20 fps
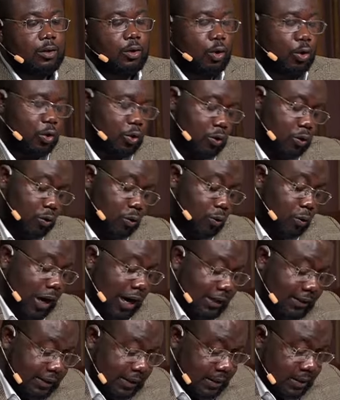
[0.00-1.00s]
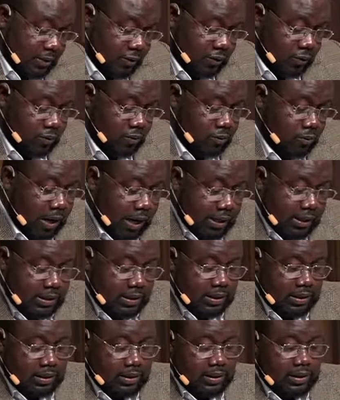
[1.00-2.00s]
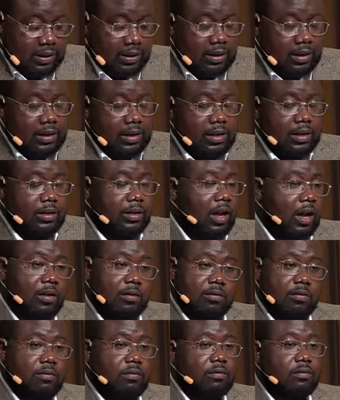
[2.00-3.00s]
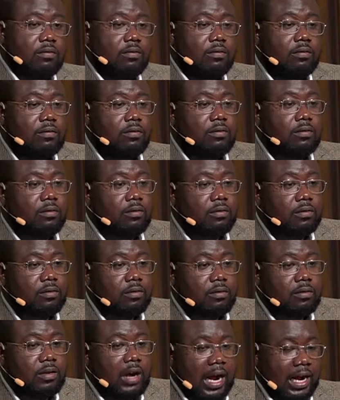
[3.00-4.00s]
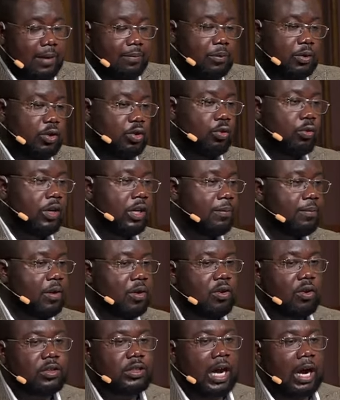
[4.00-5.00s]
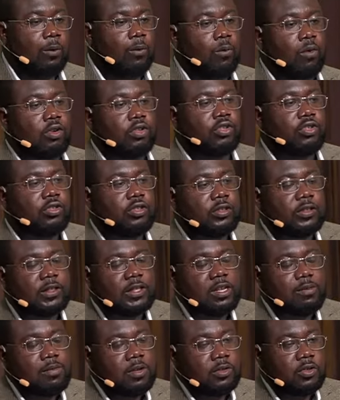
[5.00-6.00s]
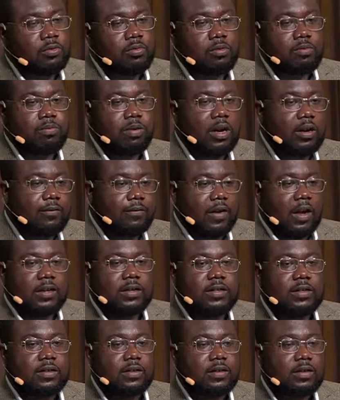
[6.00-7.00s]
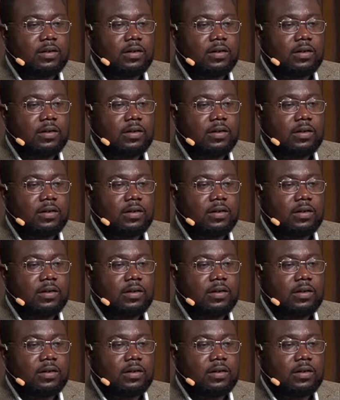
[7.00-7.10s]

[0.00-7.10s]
Oh, Isaac is great. No, I am doing it because I want you to see me to be perfect.